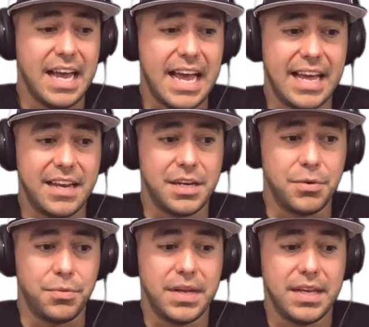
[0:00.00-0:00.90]

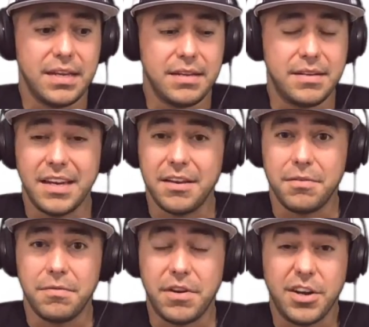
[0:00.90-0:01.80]
And we did
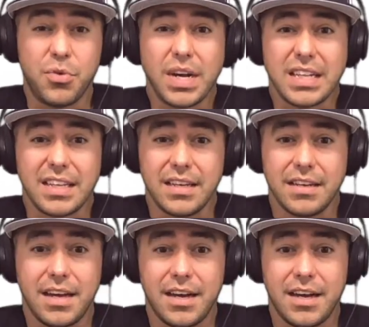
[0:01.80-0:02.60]
it very quickly,